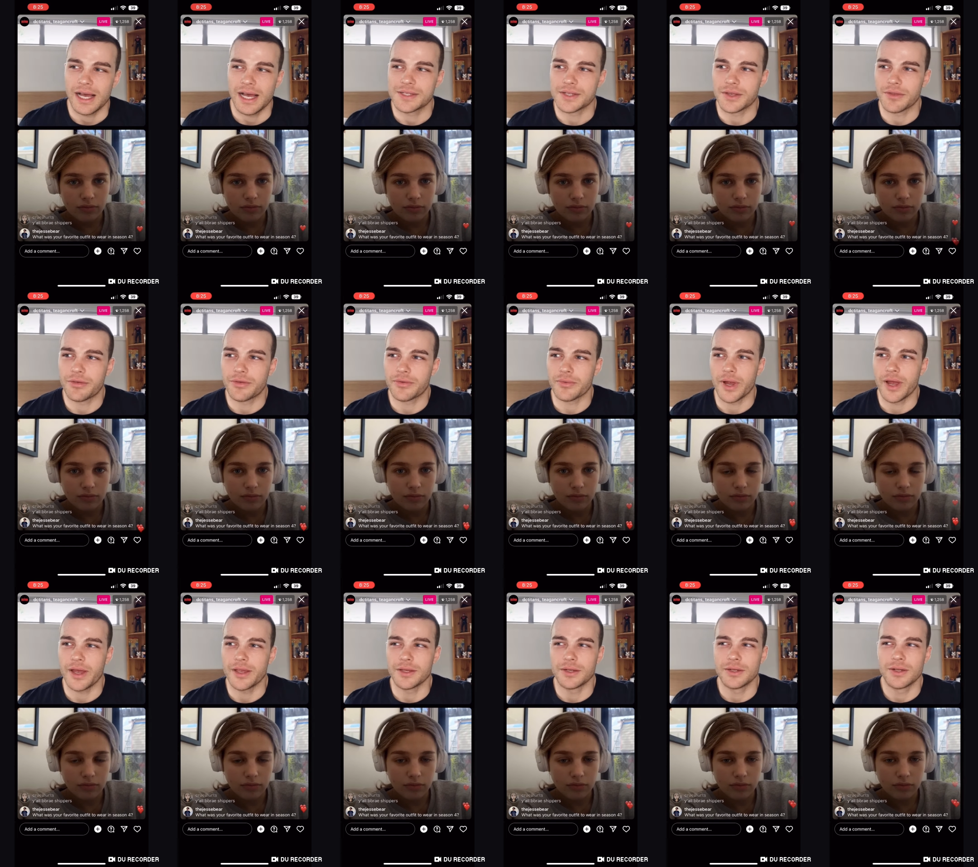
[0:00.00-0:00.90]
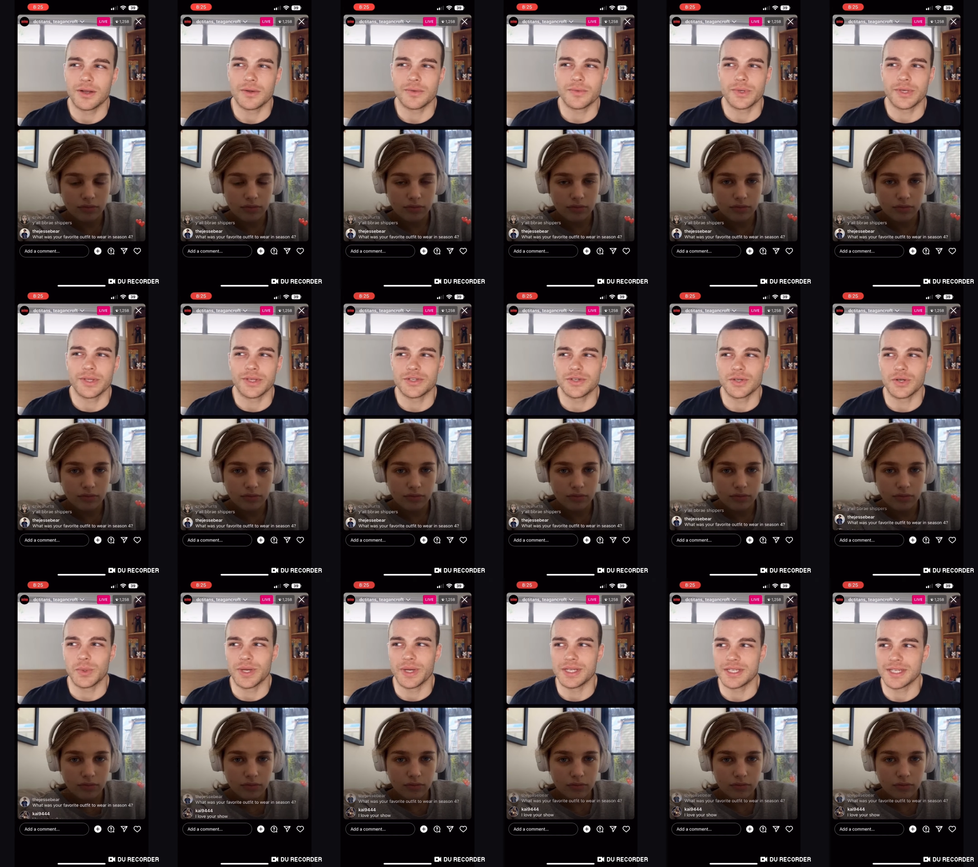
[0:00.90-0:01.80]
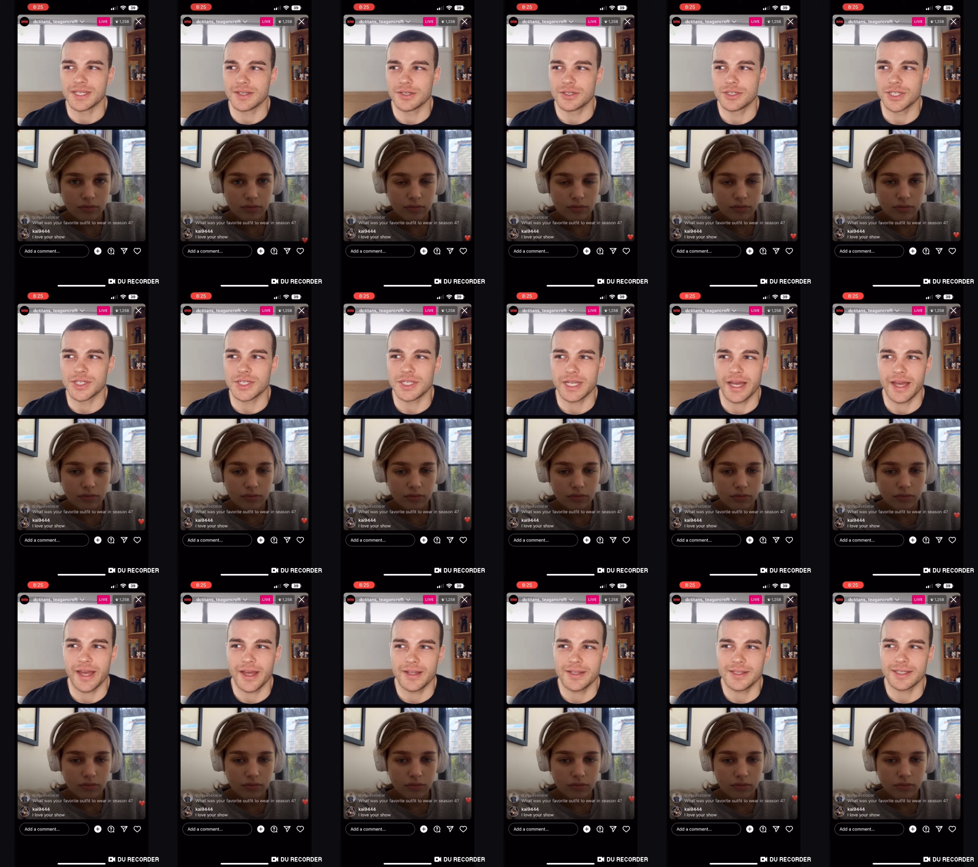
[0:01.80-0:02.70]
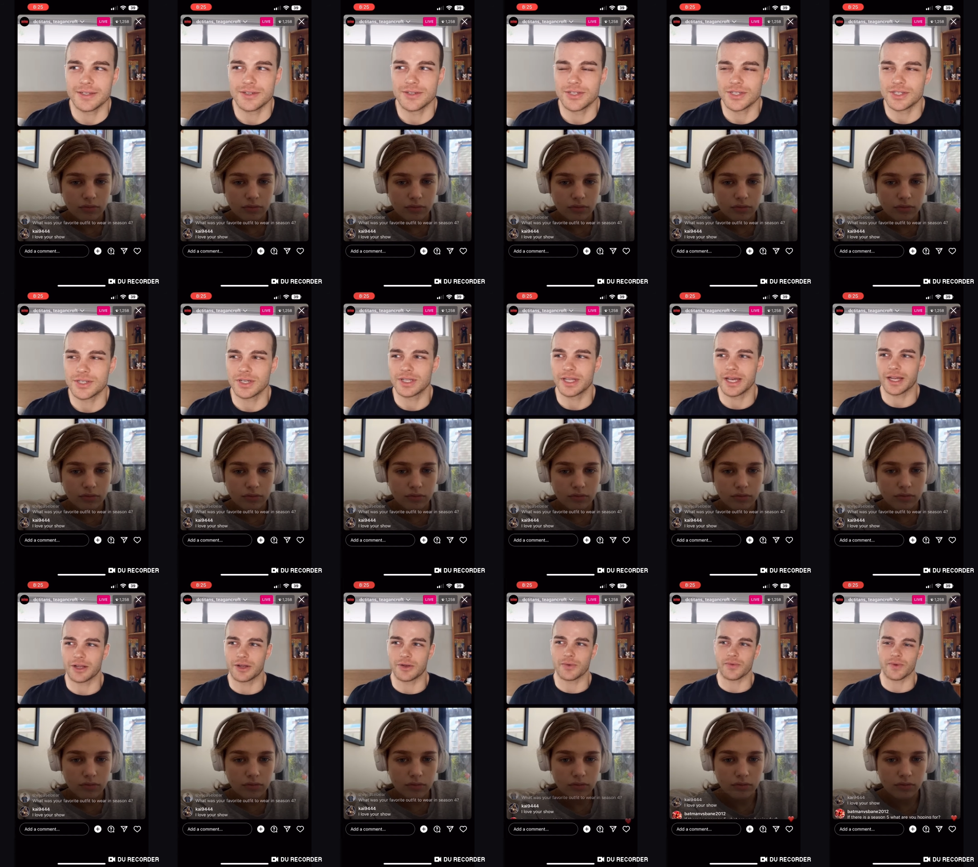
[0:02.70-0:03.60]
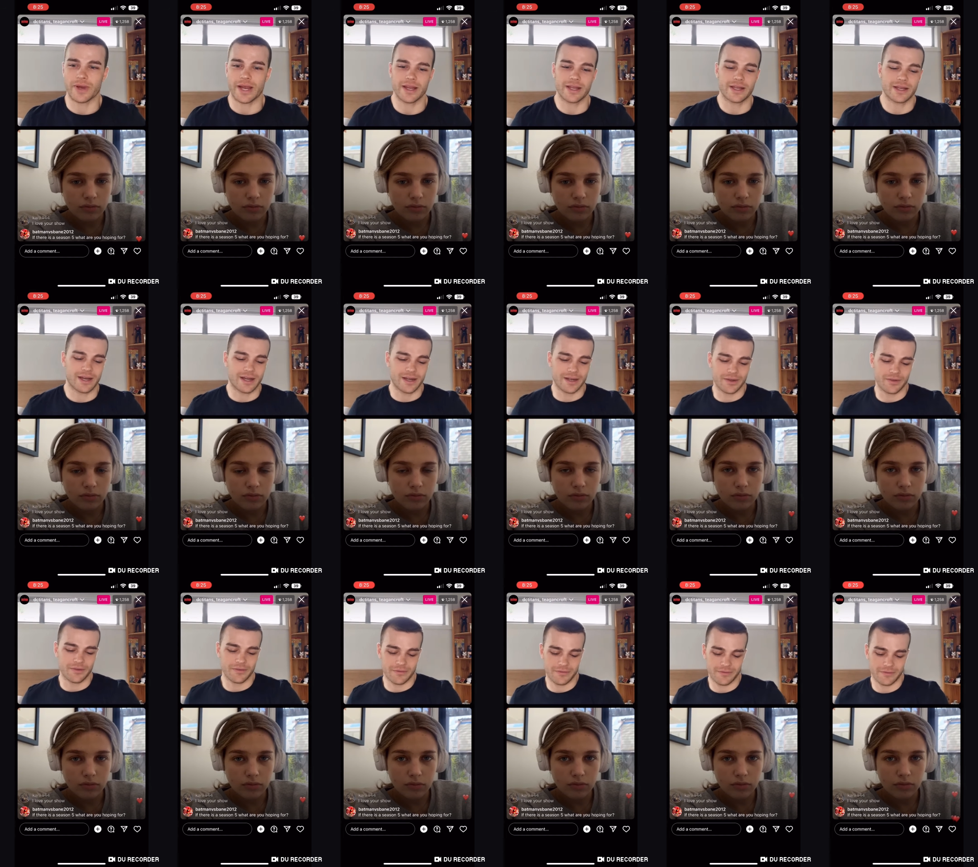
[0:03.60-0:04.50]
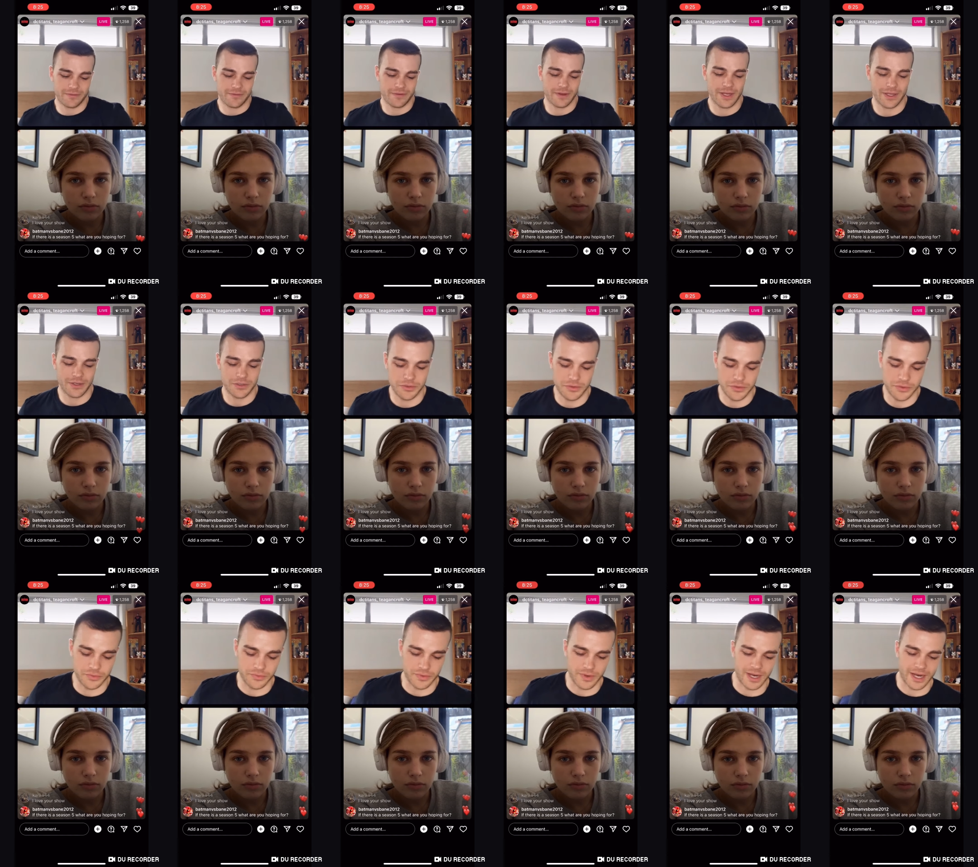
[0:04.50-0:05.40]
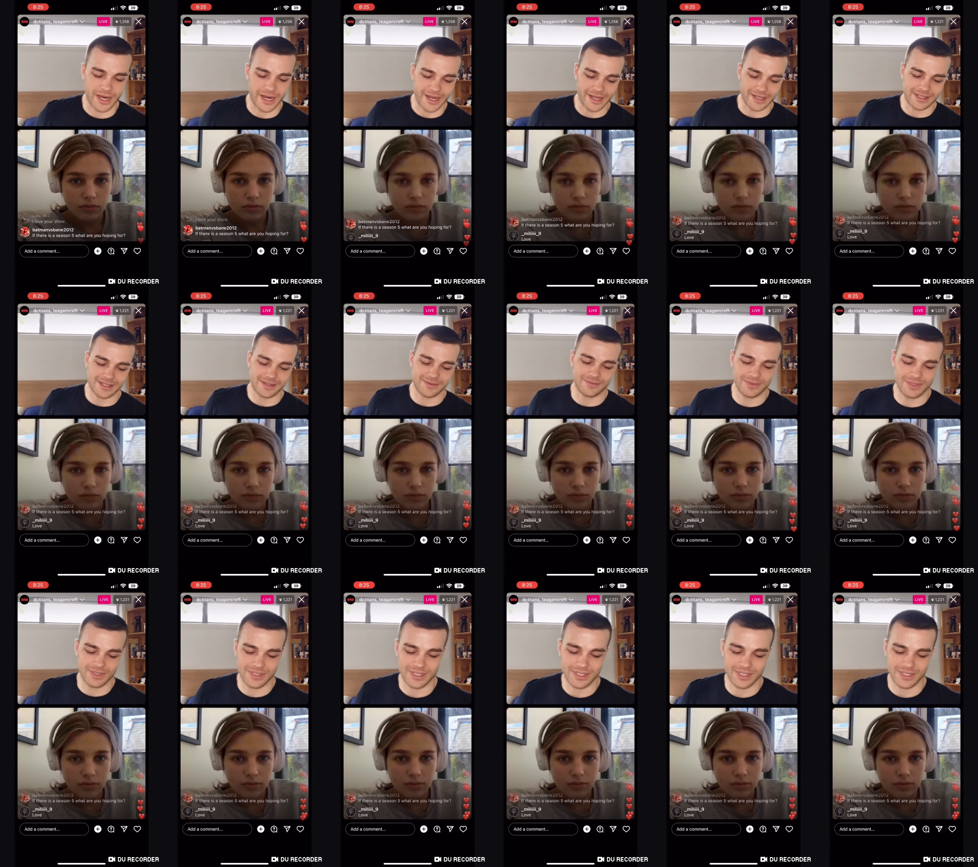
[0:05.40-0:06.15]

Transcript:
Speaker 1: as a threat. You're not really sure where she, she stands, and she's got that great kind of dry,